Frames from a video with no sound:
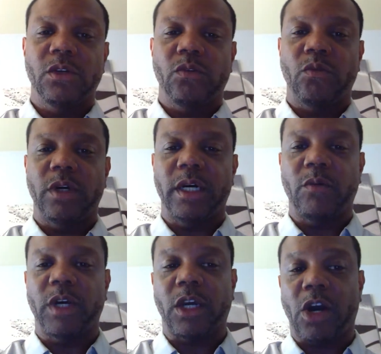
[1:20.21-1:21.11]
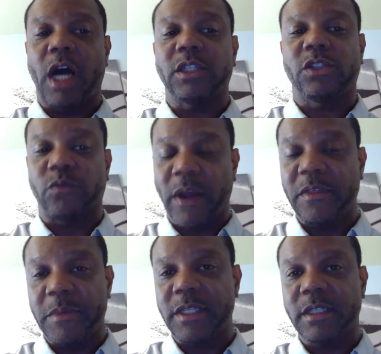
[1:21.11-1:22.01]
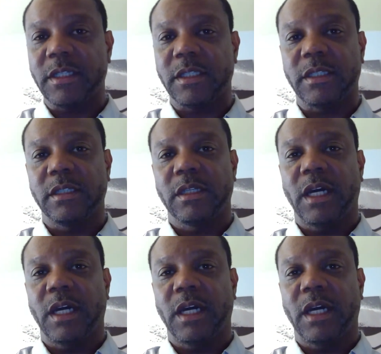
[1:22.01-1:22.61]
what it costs to run the business.